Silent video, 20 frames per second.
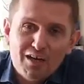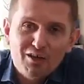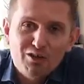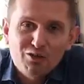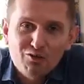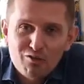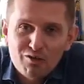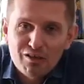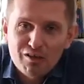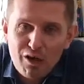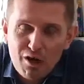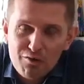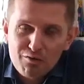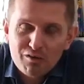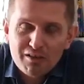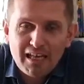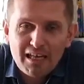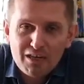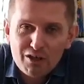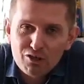Historical
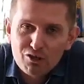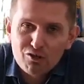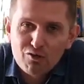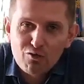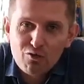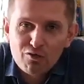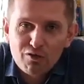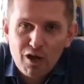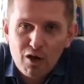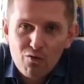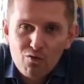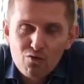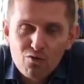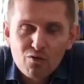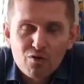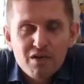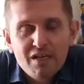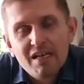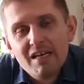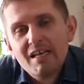science thanks to
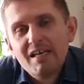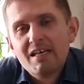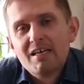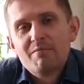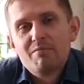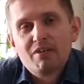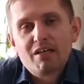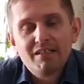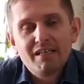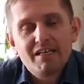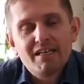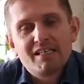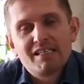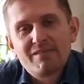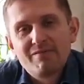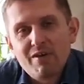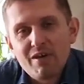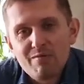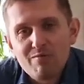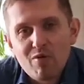the
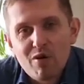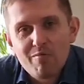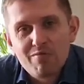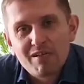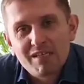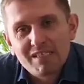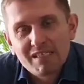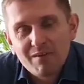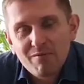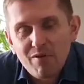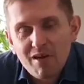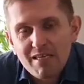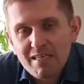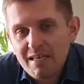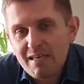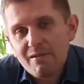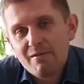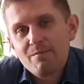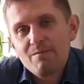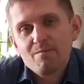formations by training thinking.